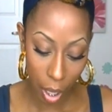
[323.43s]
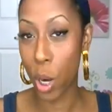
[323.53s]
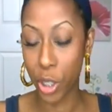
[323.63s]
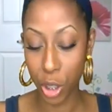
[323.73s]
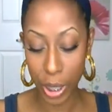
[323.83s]

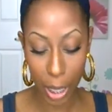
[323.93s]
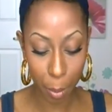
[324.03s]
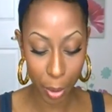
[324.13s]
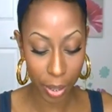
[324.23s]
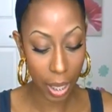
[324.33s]
Question
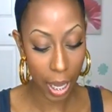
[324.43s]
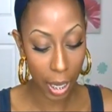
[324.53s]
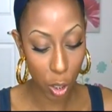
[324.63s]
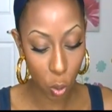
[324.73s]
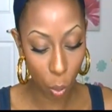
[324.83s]
number
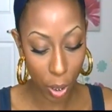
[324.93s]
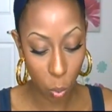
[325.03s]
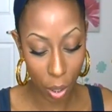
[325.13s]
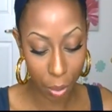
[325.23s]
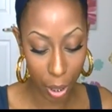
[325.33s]
10 is what's one